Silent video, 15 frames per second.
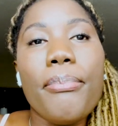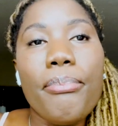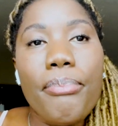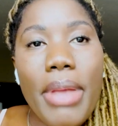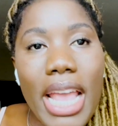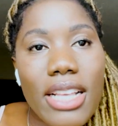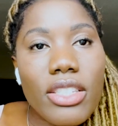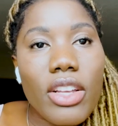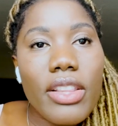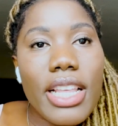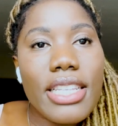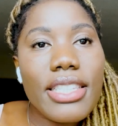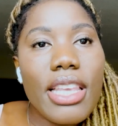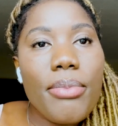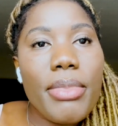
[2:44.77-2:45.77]
Based on
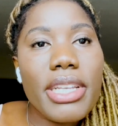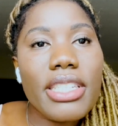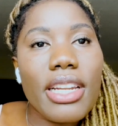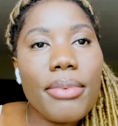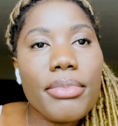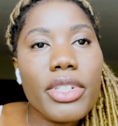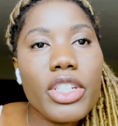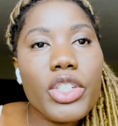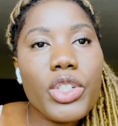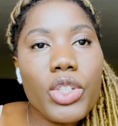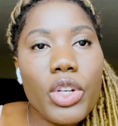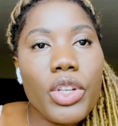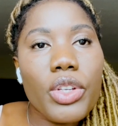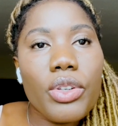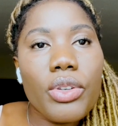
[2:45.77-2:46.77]
this image that I'm going to
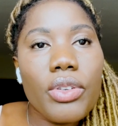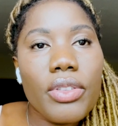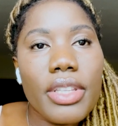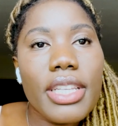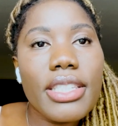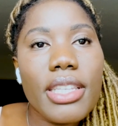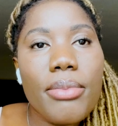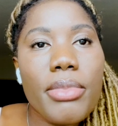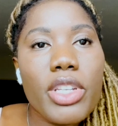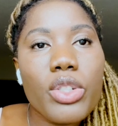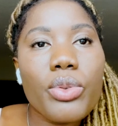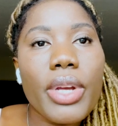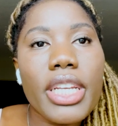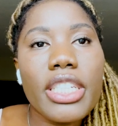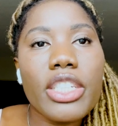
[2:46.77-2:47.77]
show you, this
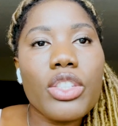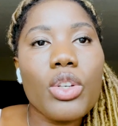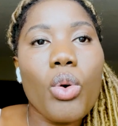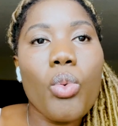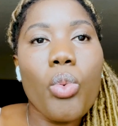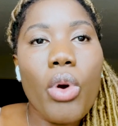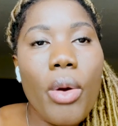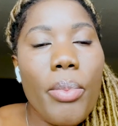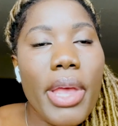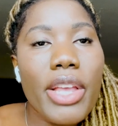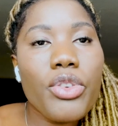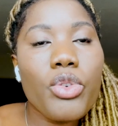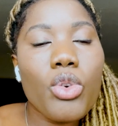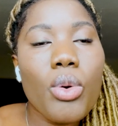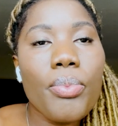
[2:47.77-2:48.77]
image right here is a one
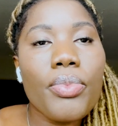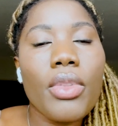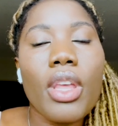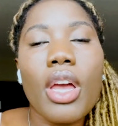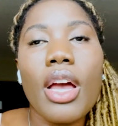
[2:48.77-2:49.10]
bedroom,